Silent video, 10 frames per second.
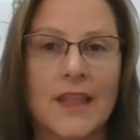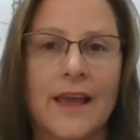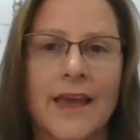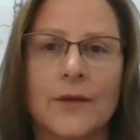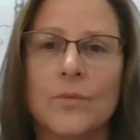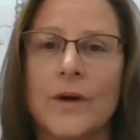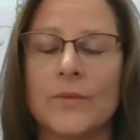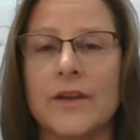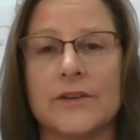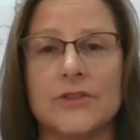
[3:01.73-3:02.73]
And when
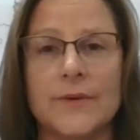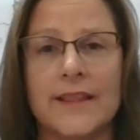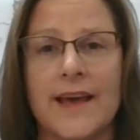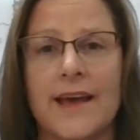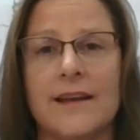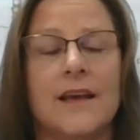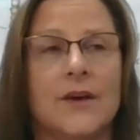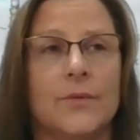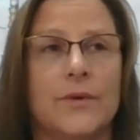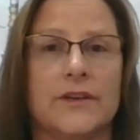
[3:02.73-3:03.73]
we are doing that,
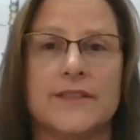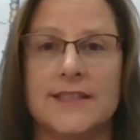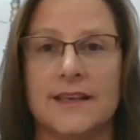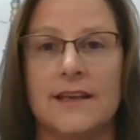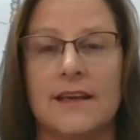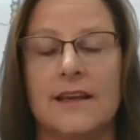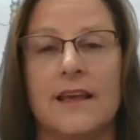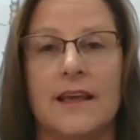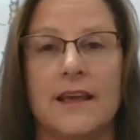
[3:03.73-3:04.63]
we are sitting